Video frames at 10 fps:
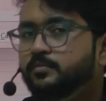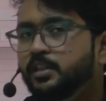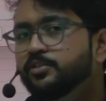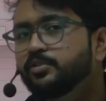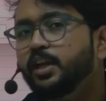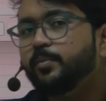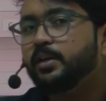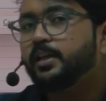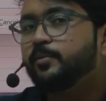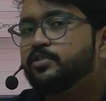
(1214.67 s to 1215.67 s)
So table
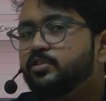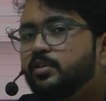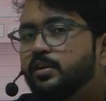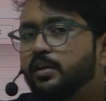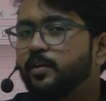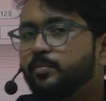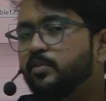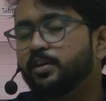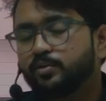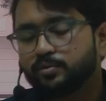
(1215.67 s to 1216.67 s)
name also table
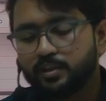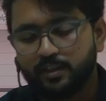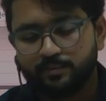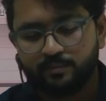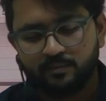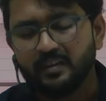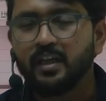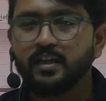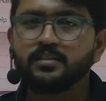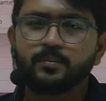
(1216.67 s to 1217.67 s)
123.
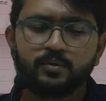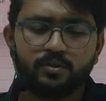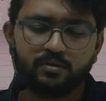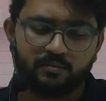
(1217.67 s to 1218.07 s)
It's up to you.